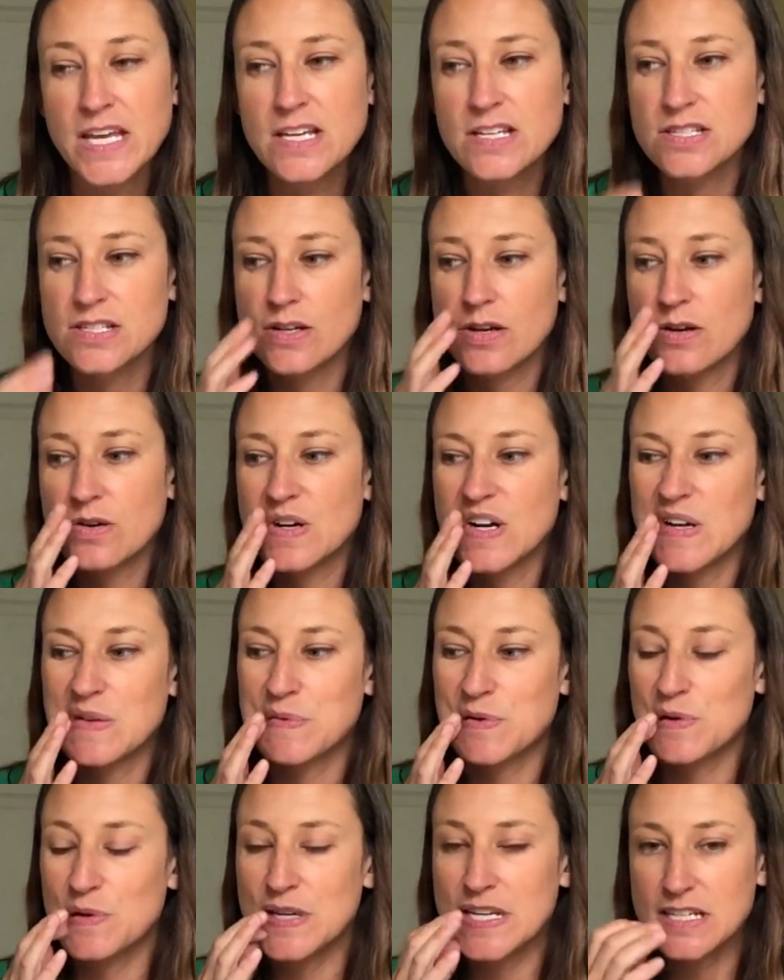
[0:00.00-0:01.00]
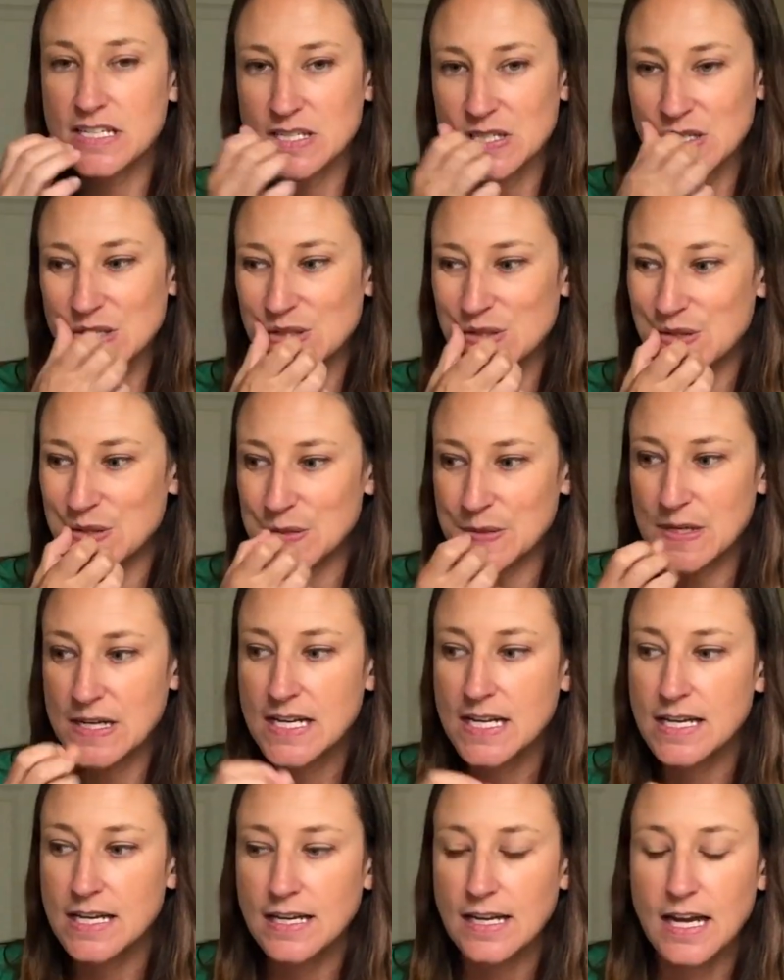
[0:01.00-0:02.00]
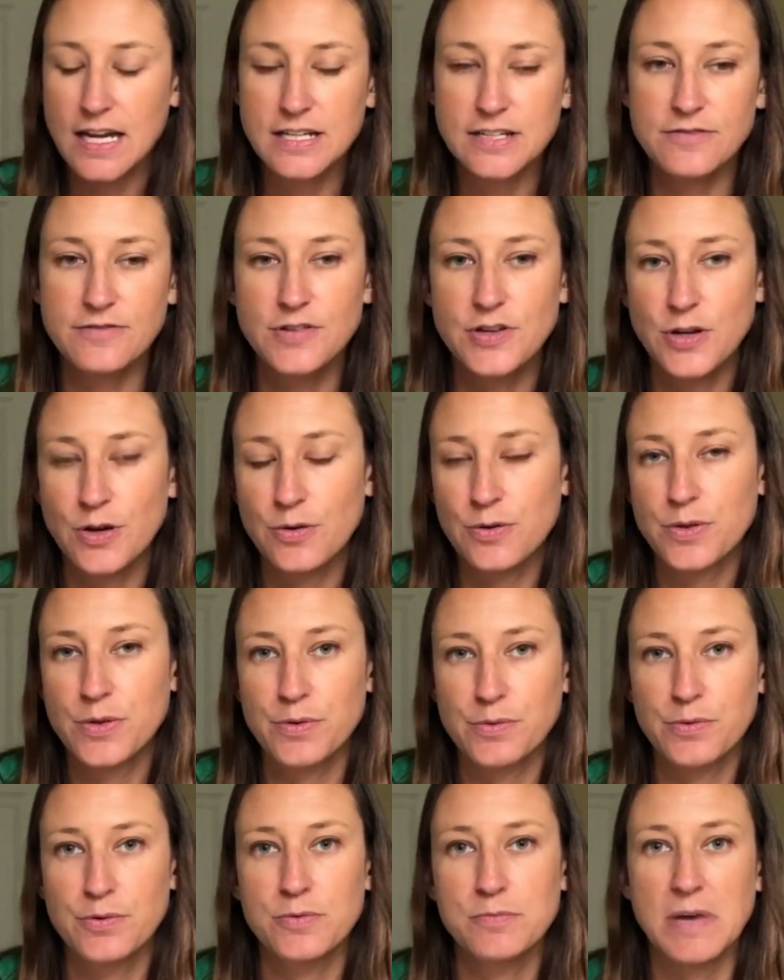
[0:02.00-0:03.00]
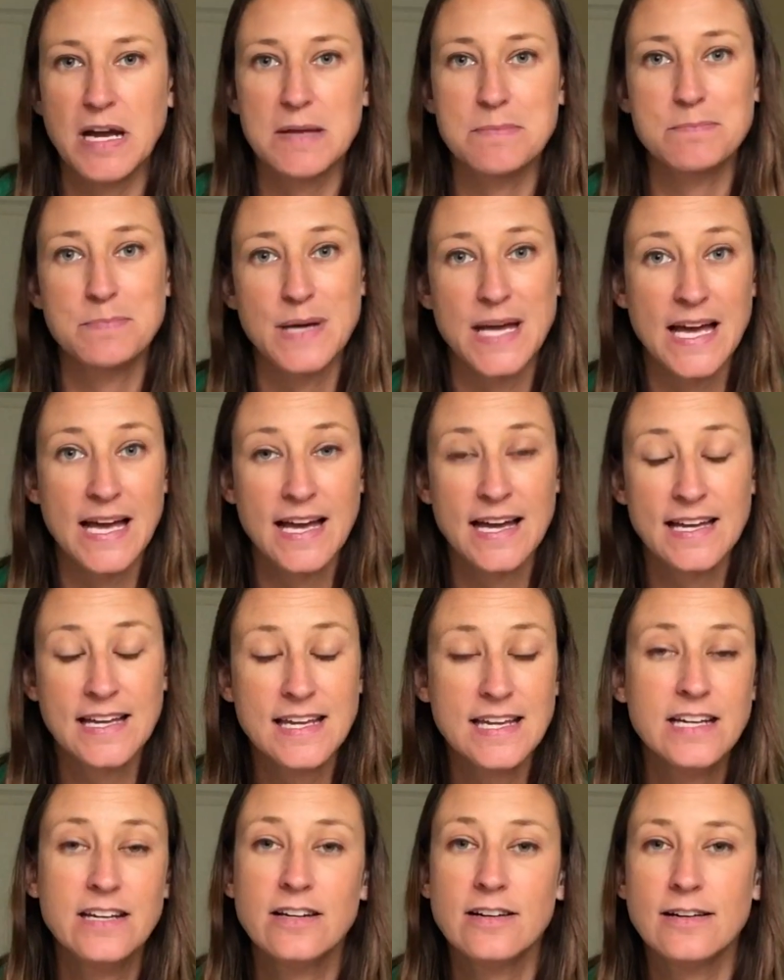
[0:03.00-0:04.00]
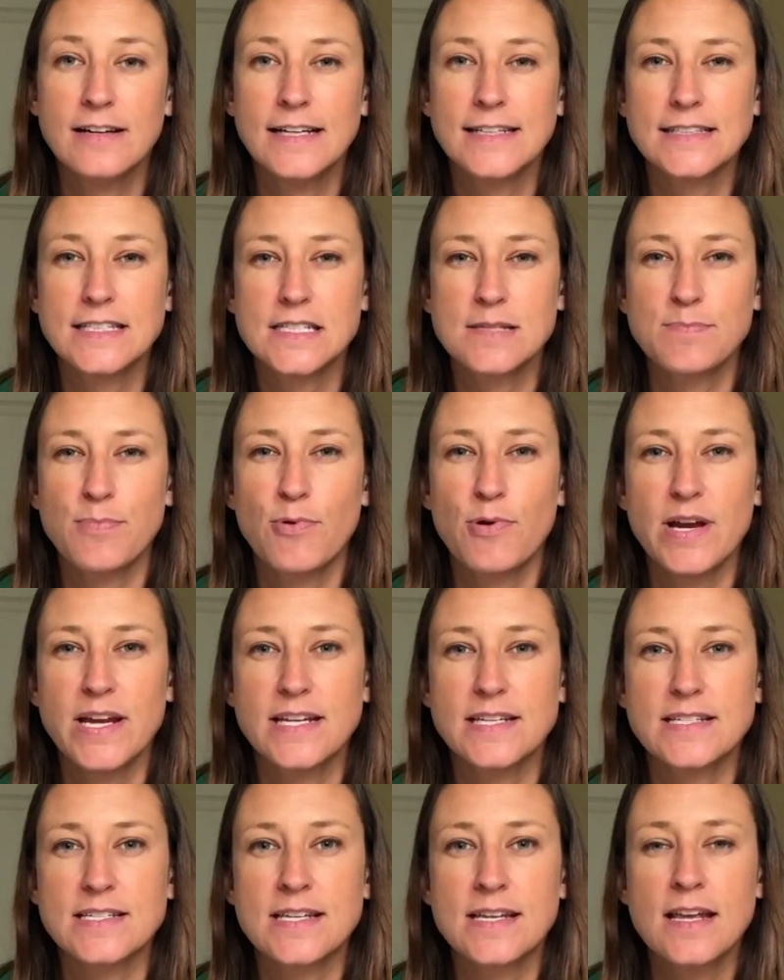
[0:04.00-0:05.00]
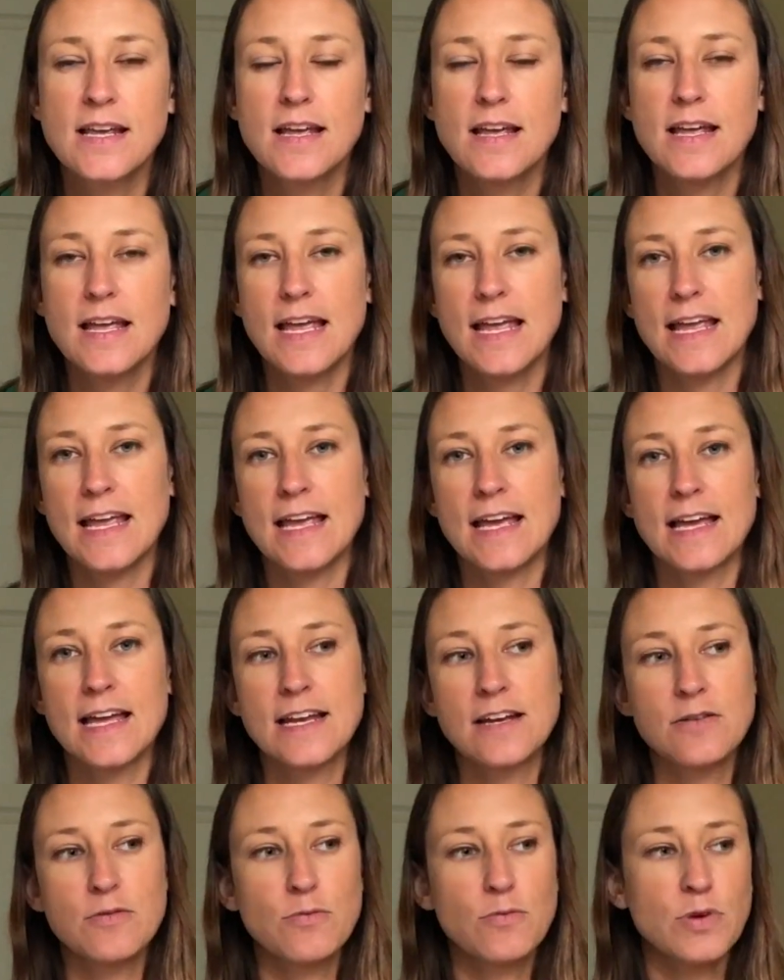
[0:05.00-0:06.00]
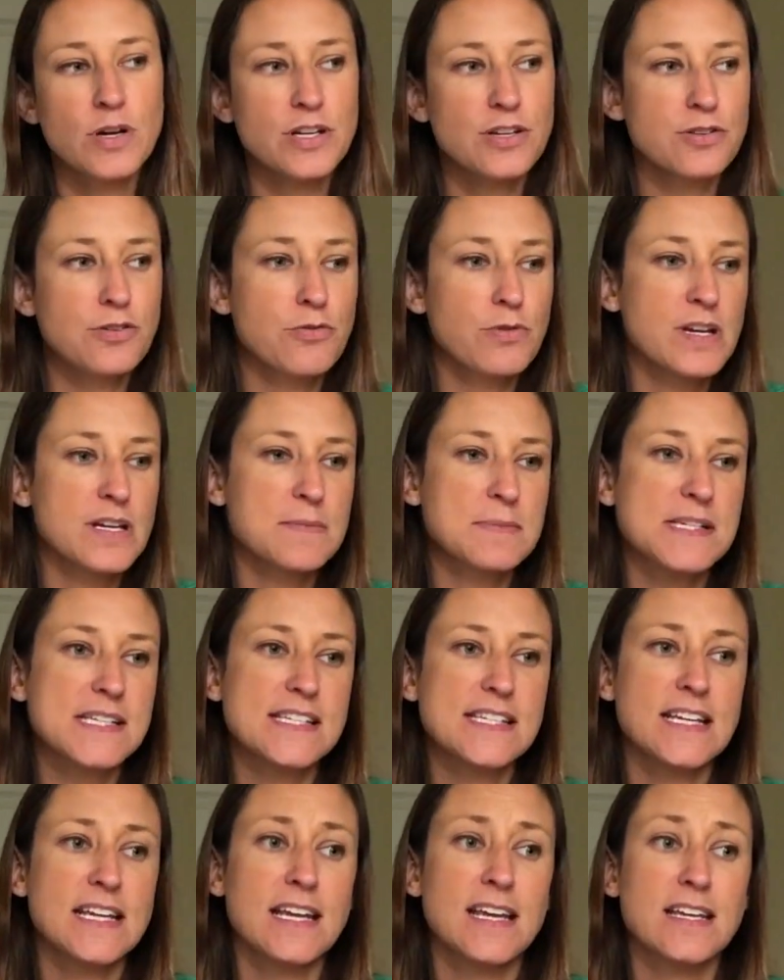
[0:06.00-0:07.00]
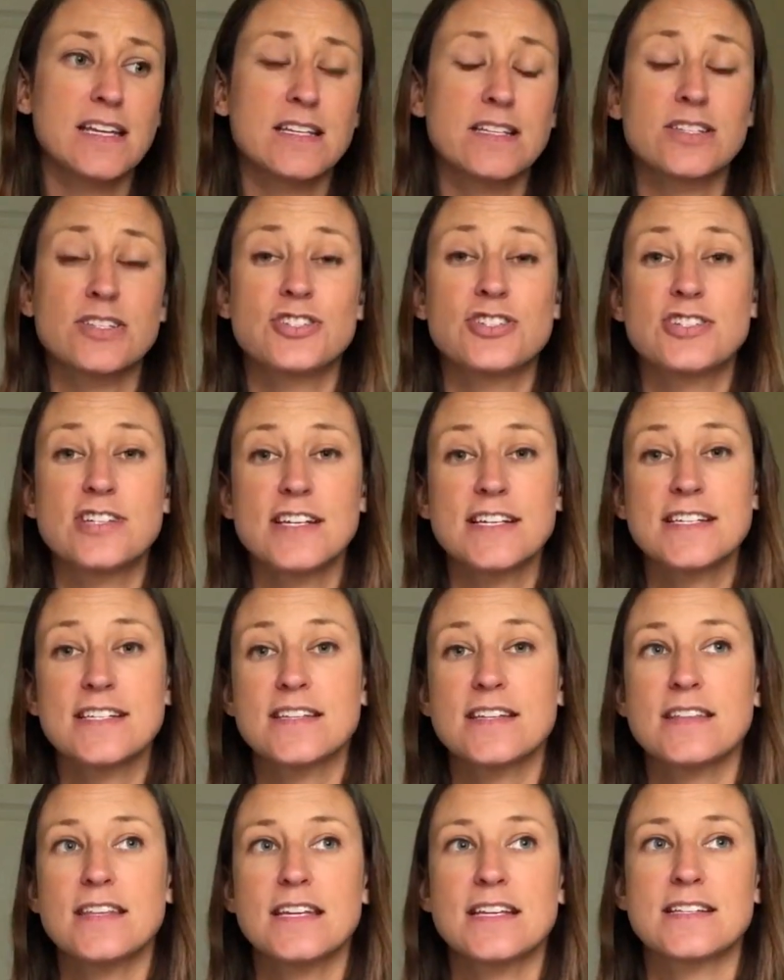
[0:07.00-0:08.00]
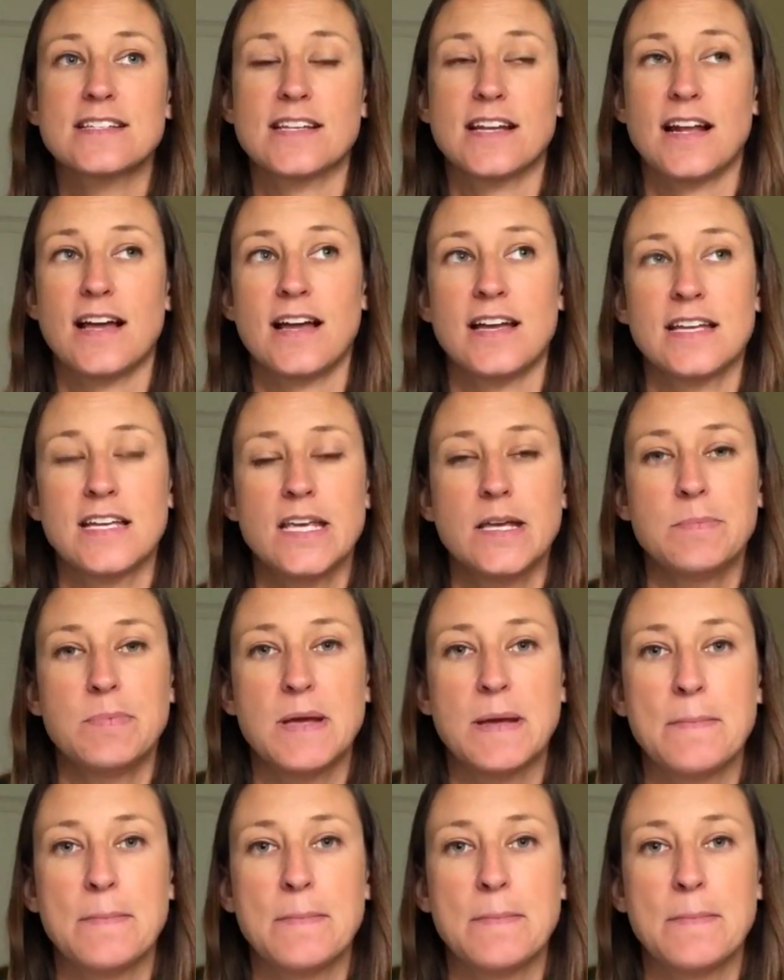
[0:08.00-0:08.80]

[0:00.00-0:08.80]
So I'm going to kind of go through my bag here at this point And what you're going to be seeing is just the things that I keep